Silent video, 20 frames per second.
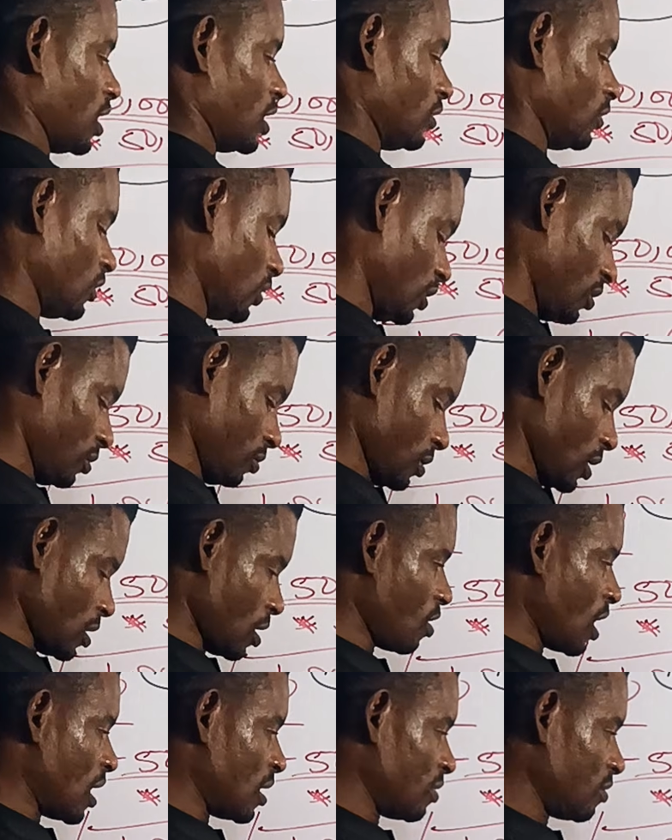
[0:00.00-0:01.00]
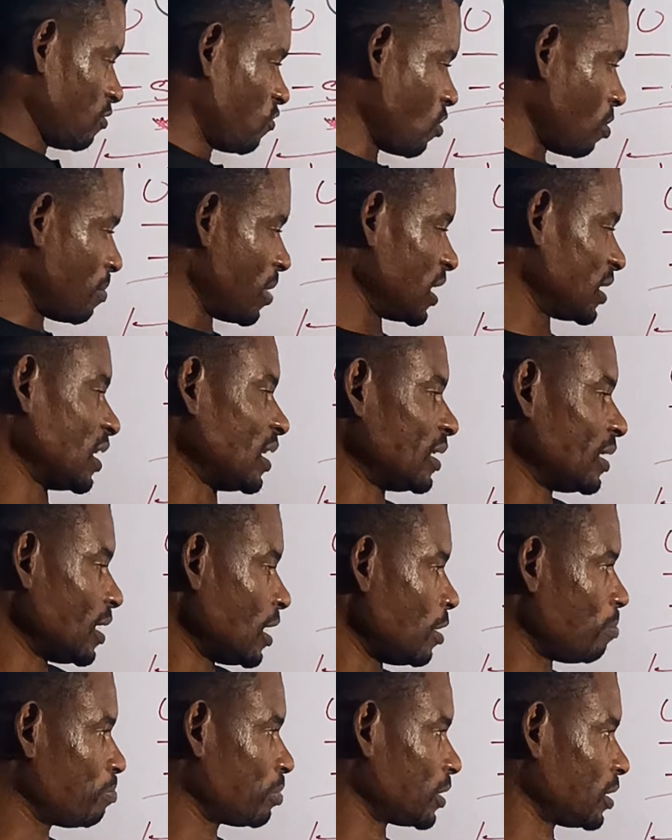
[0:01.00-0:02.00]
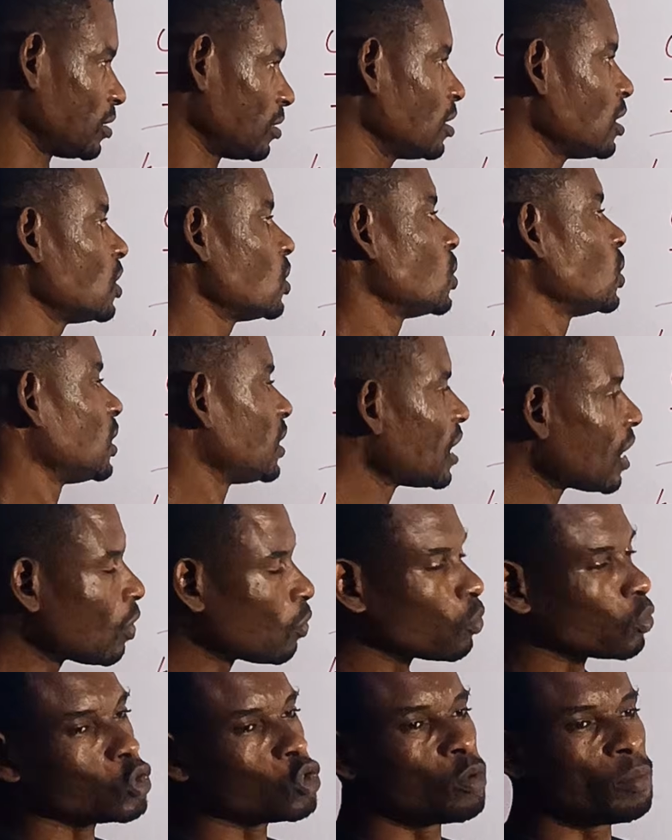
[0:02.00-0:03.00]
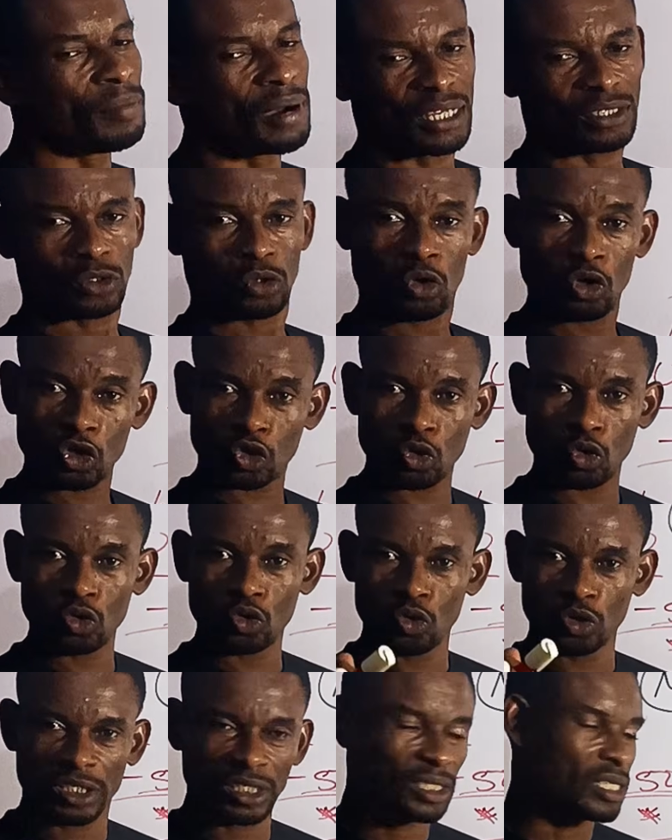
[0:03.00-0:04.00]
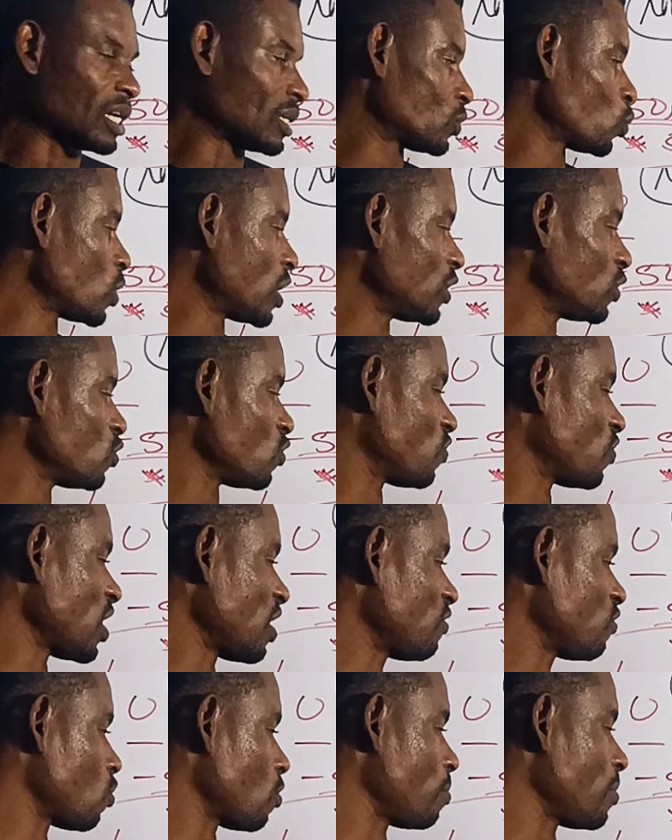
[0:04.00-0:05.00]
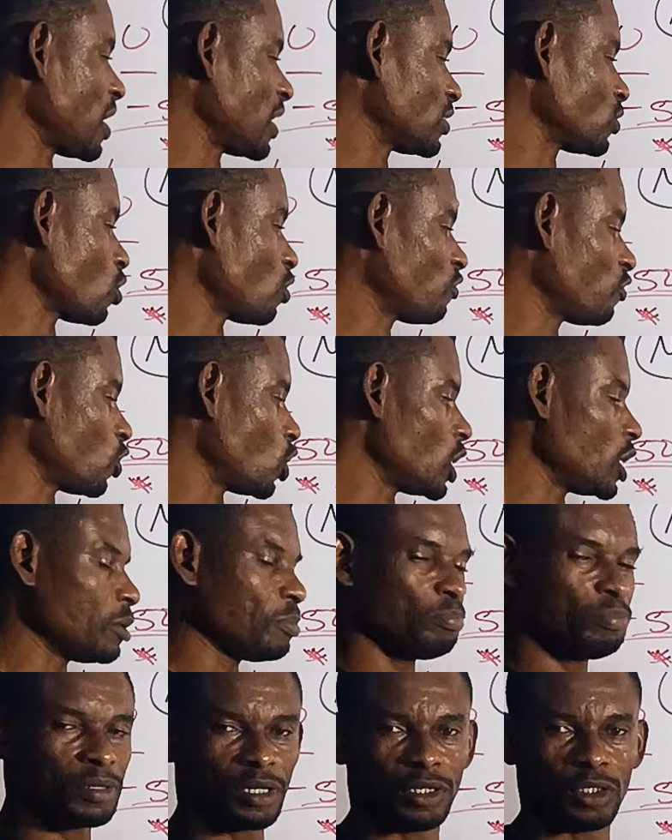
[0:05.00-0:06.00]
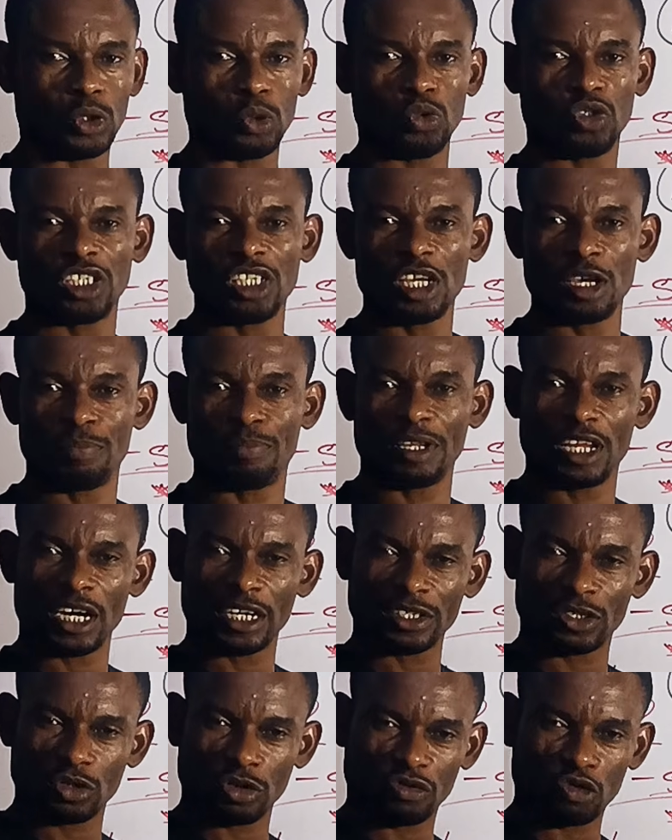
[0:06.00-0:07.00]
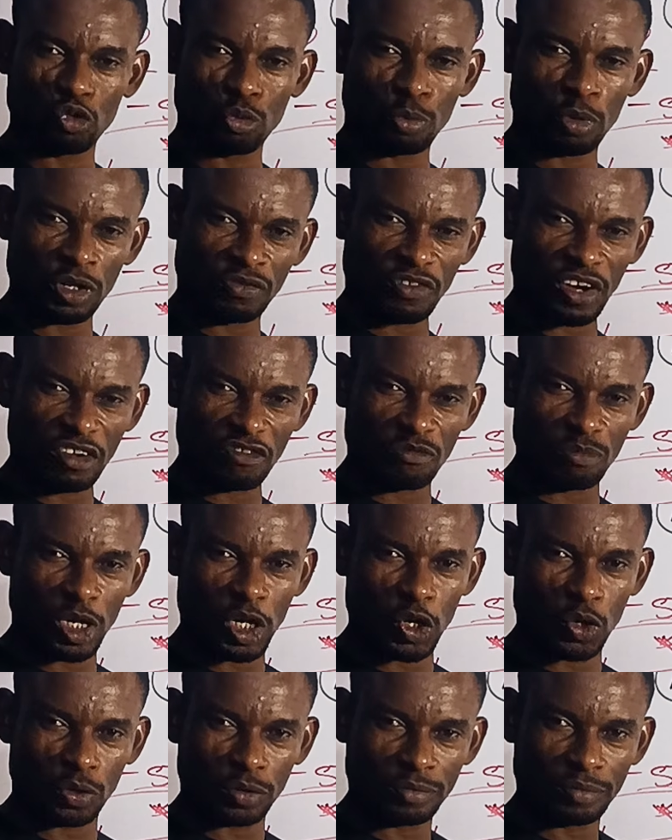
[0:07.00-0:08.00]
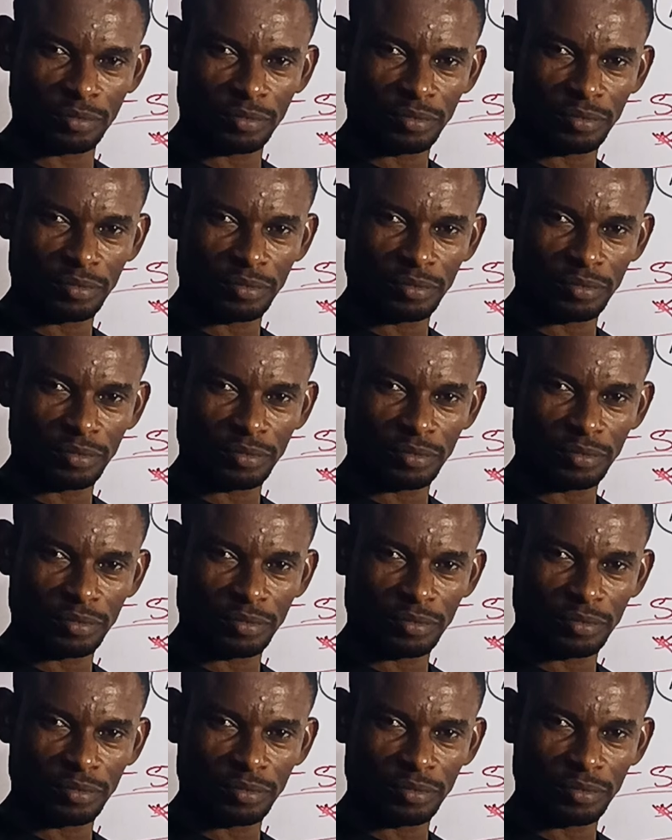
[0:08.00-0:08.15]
is and for March and April. Now, you might also notice that when you file for March or for April, you see a penalty of 2.5 million